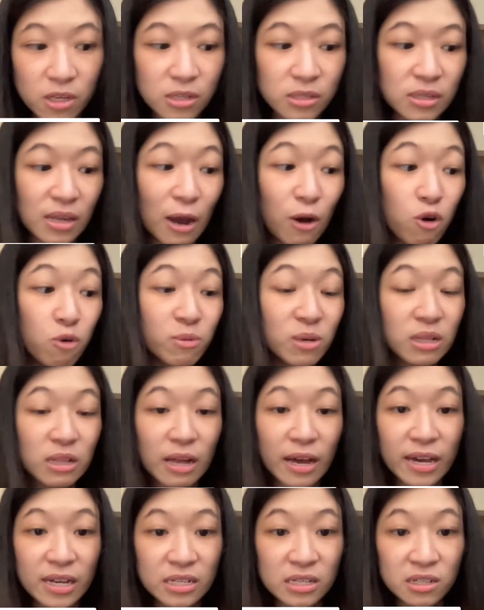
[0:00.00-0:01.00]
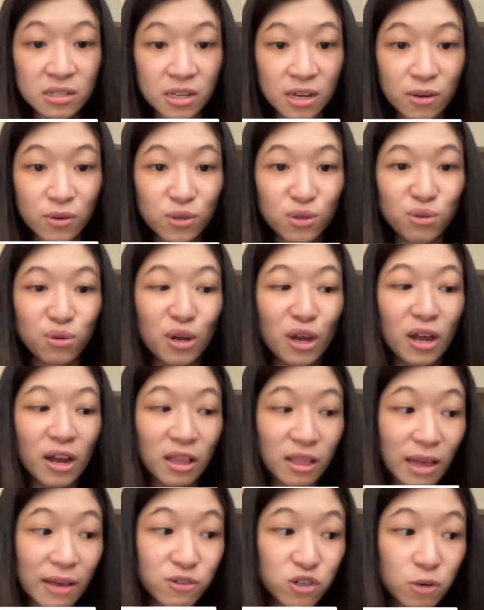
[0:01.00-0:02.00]
because I will be lying to tell you
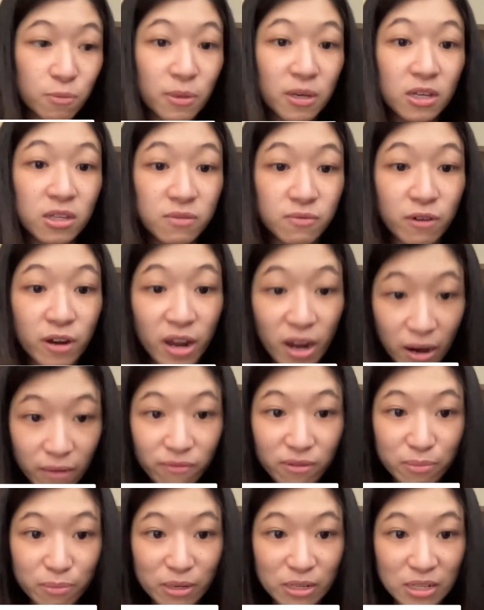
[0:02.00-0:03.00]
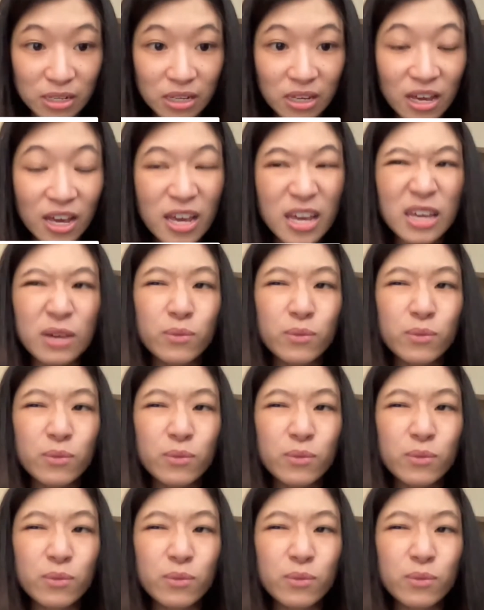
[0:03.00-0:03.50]
live shopping is for everybody.